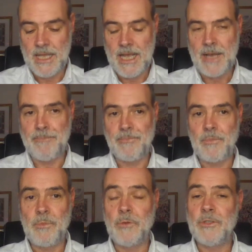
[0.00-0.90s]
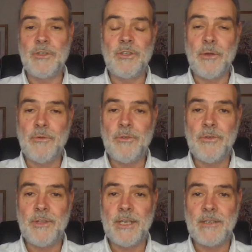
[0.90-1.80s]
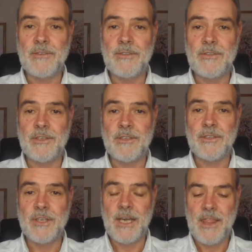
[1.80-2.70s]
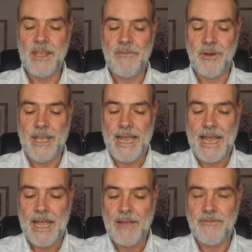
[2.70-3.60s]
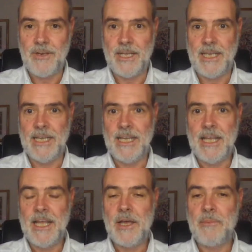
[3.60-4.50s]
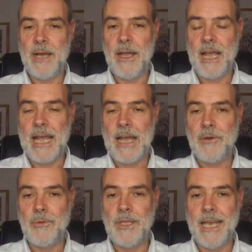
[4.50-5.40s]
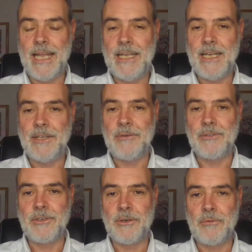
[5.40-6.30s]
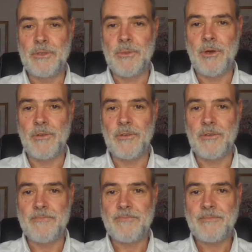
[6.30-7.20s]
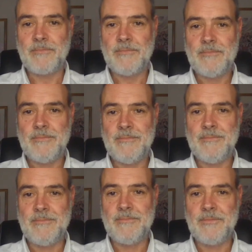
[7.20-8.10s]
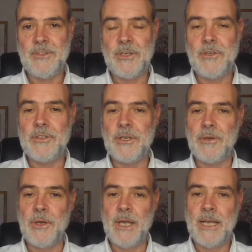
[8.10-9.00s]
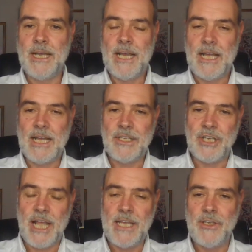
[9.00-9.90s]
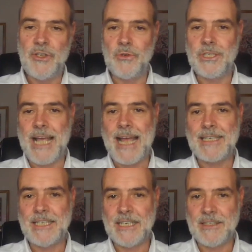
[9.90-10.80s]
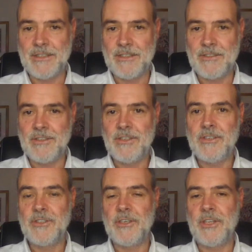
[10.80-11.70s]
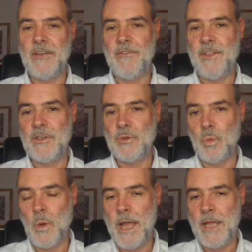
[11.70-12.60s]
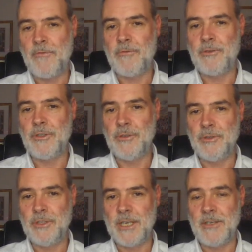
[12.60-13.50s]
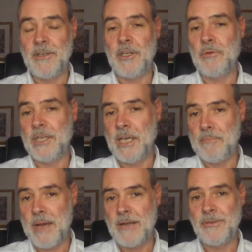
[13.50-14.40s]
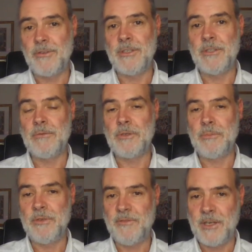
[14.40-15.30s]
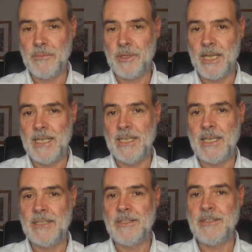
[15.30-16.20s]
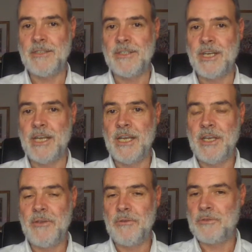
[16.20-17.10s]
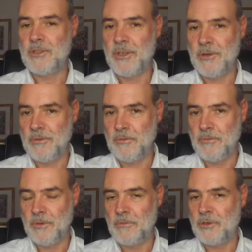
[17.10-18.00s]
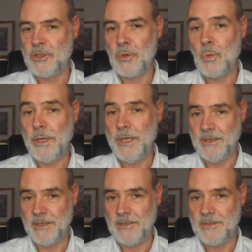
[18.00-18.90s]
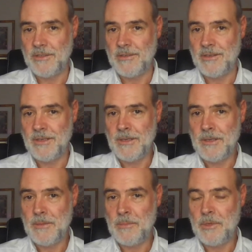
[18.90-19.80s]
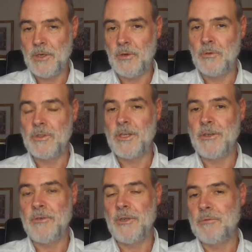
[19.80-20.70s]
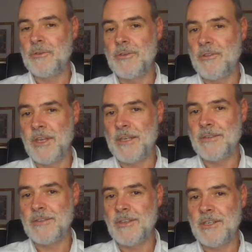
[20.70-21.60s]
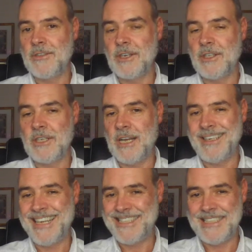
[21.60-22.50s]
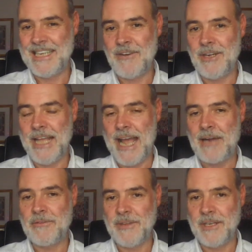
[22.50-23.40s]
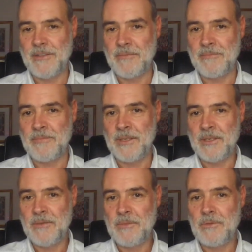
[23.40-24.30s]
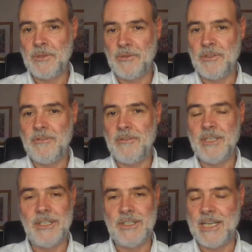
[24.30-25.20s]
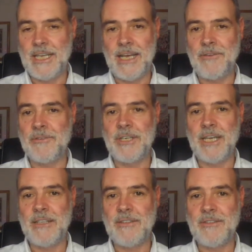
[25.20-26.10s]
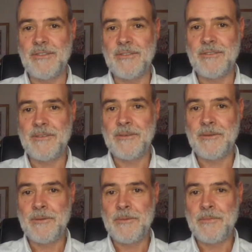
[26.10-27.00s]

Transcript: um, but also don't do things that think very carefully about how the alienator is going to respond so so change your tactics so that if there's a way of reducing, you know, you want to keep boundaries, you want to be firm with alienators, you don't show you you don't show weakness, but also you don't want to do things that is going to unnecessarily aggravate them, because when you do, they just take it out on your kids. Mm-hmm.